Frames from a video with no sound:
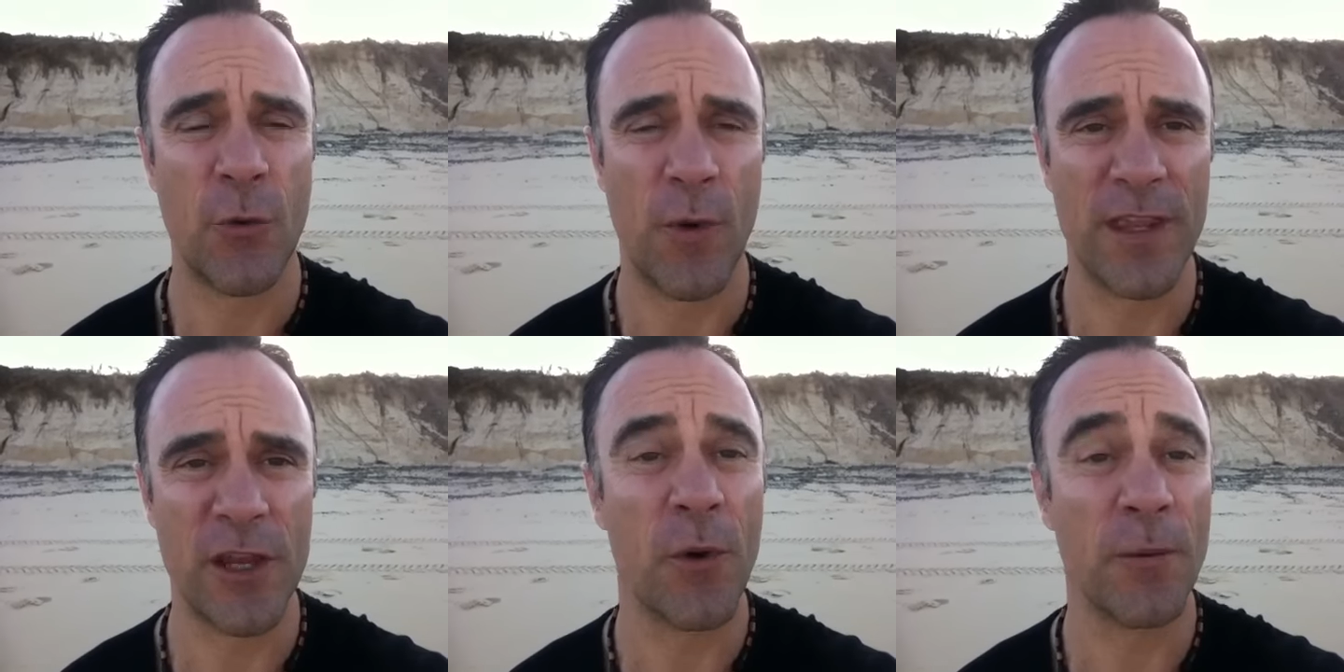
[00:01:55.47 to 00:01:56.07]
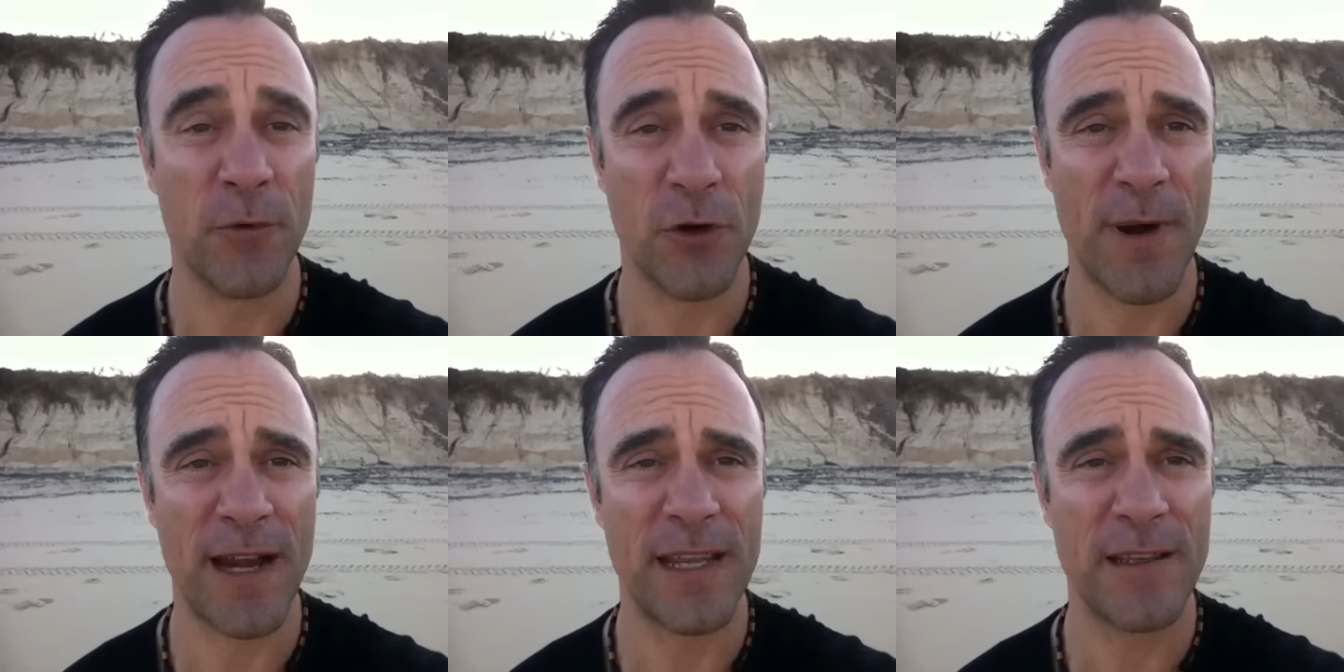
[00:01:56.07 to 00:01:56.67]
whether you want more
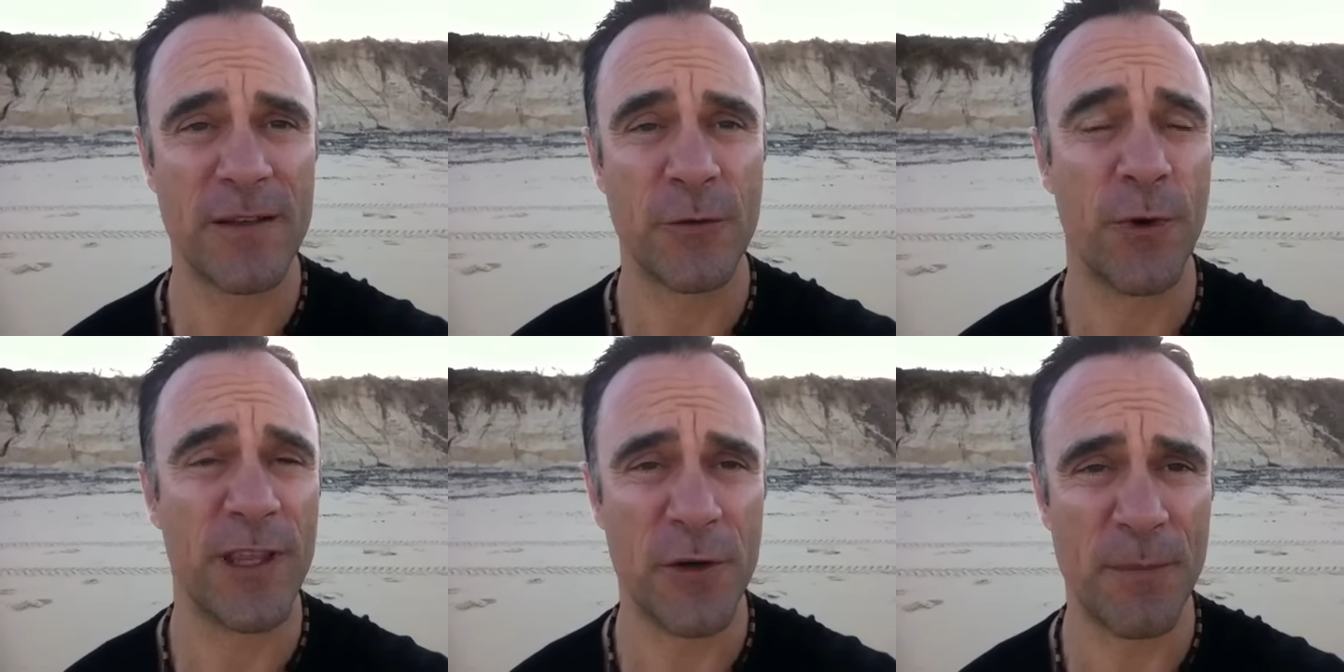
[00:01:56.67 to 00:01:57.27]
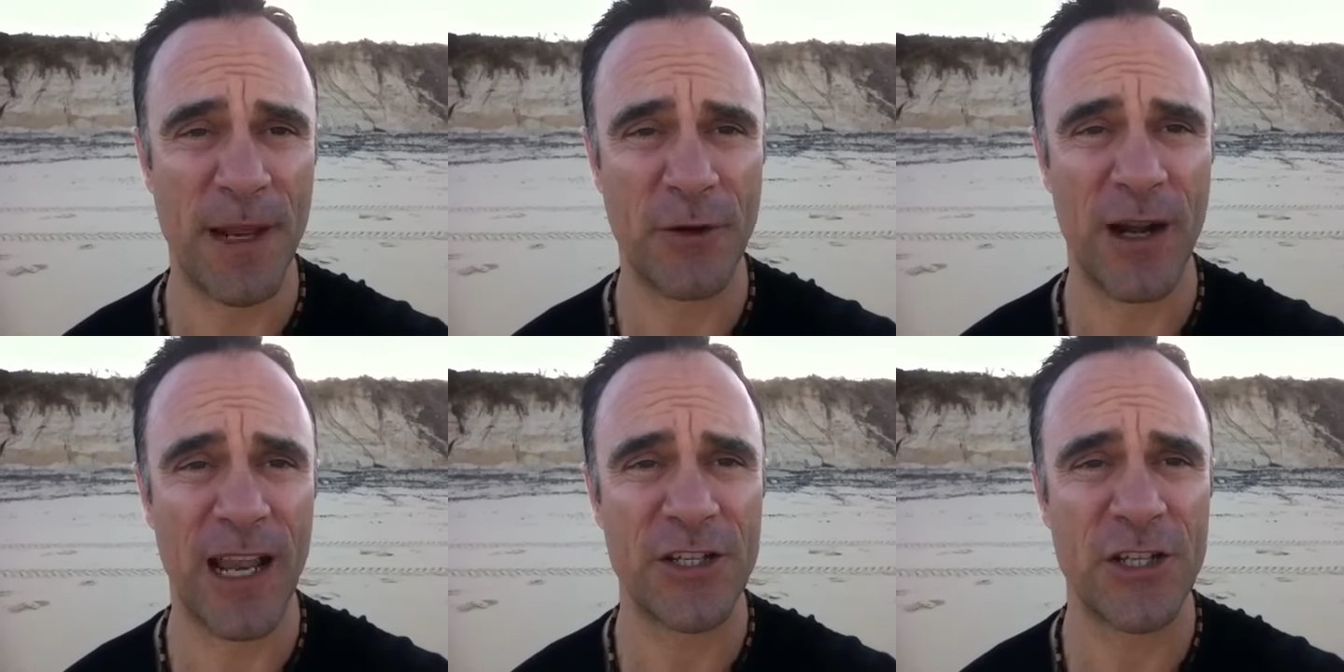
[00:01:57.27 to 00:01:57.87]
money, whether you want better
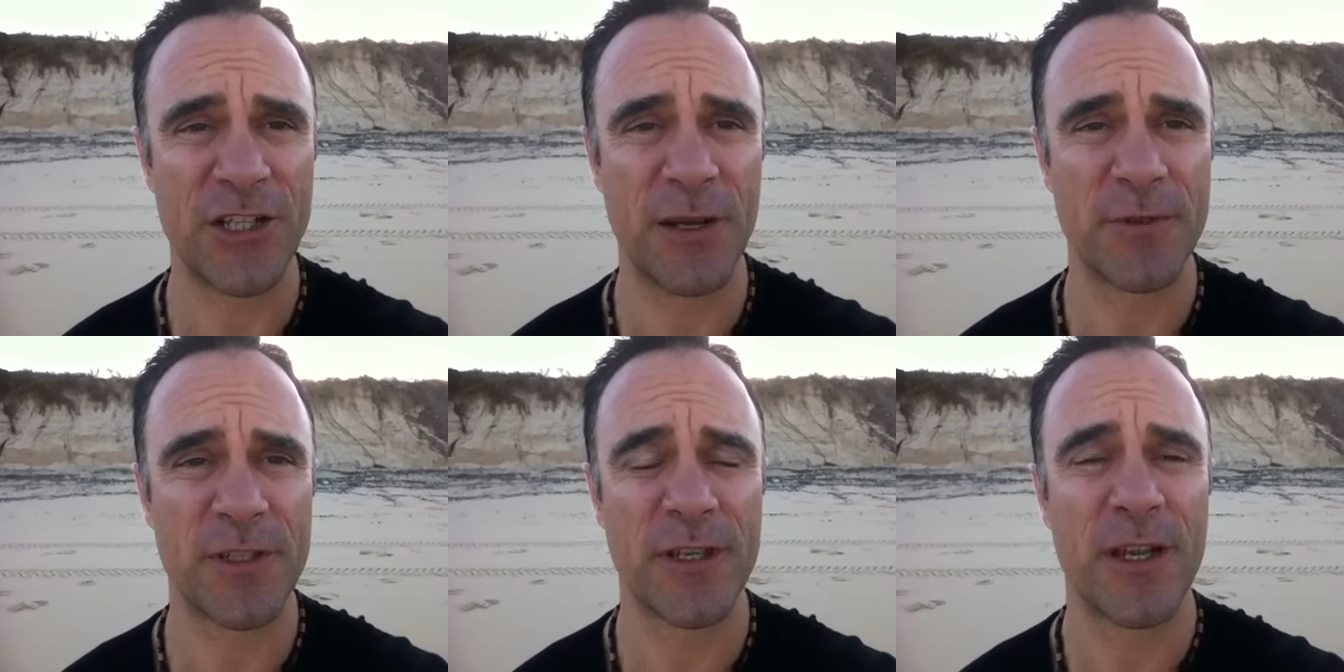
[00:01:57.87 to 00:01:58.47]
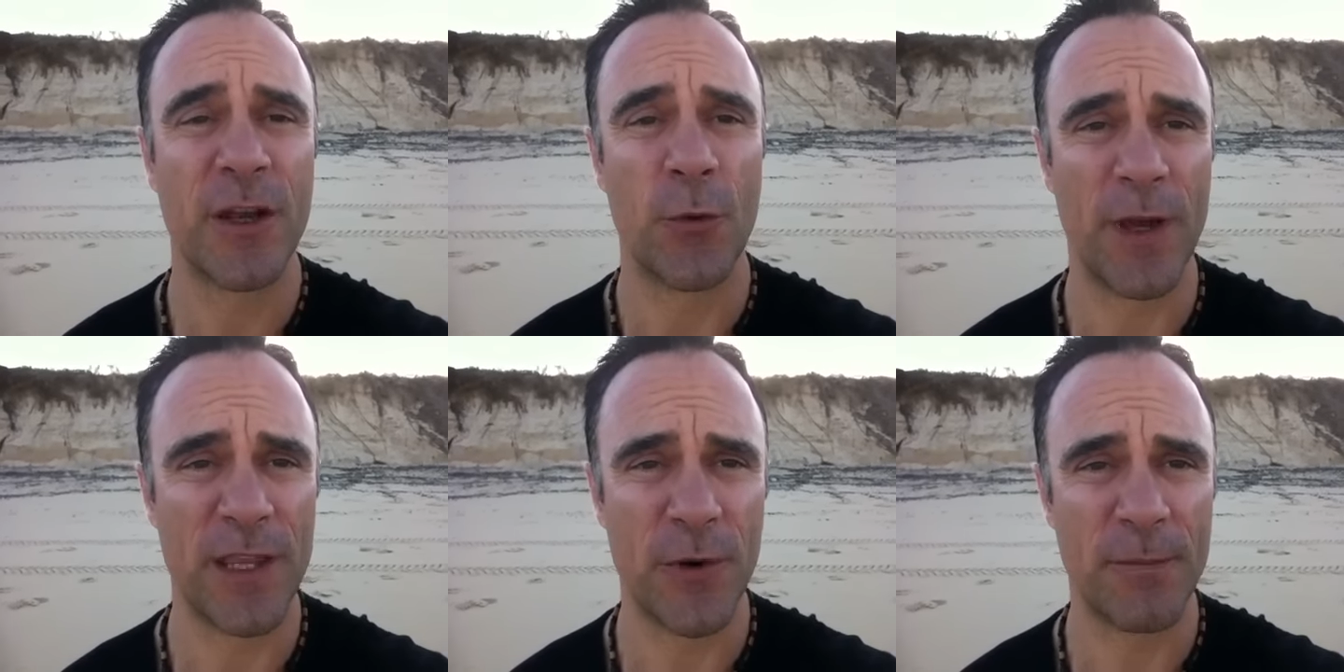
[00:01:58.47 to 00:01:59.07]
relationships,
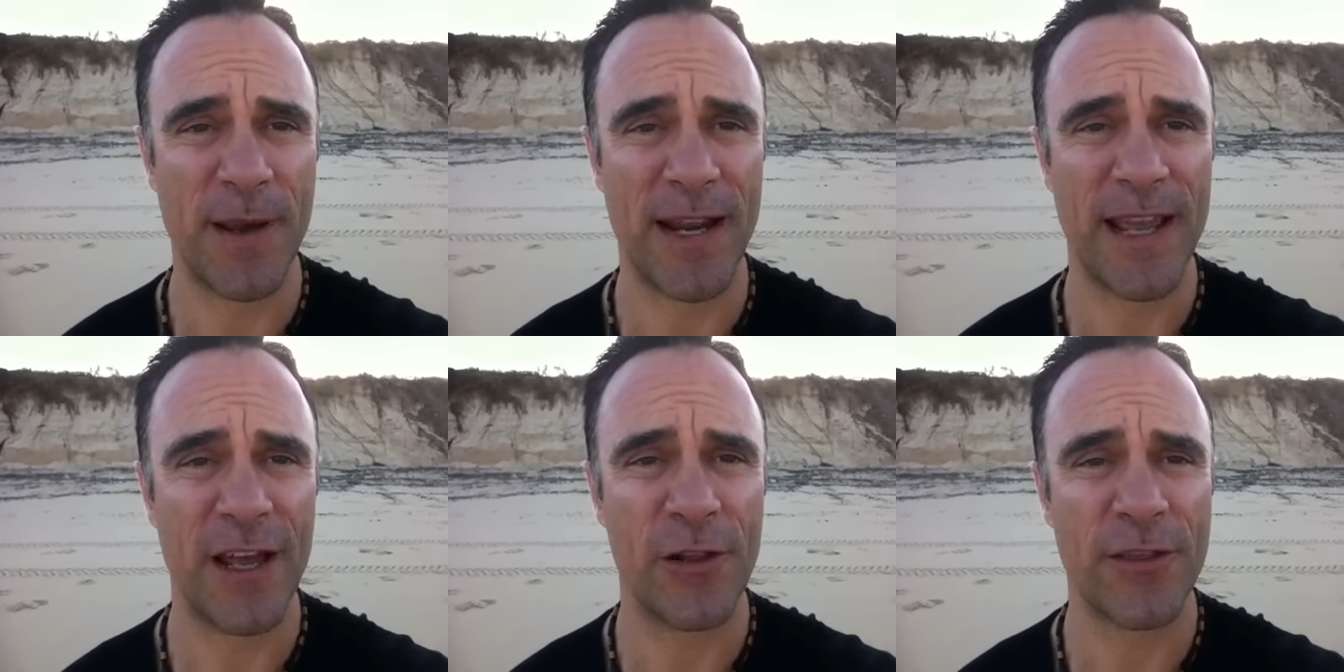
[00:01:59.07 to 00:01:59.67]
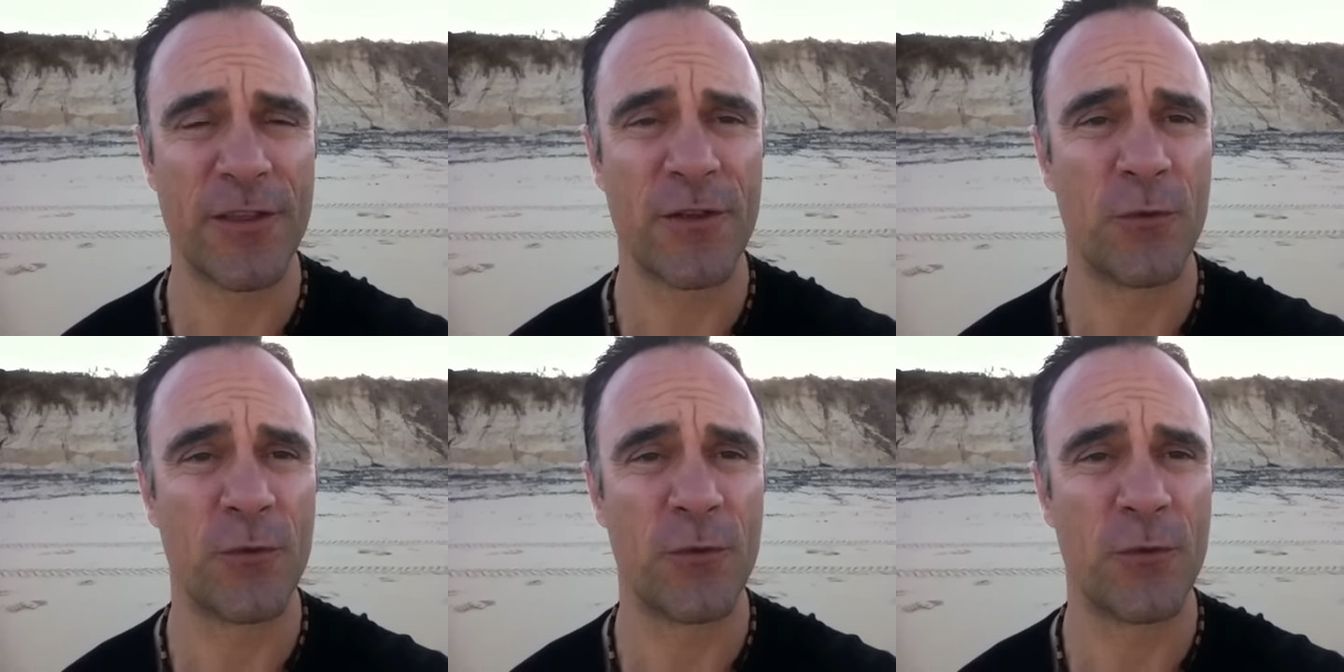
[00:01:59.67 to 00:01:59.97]
whether you want better health,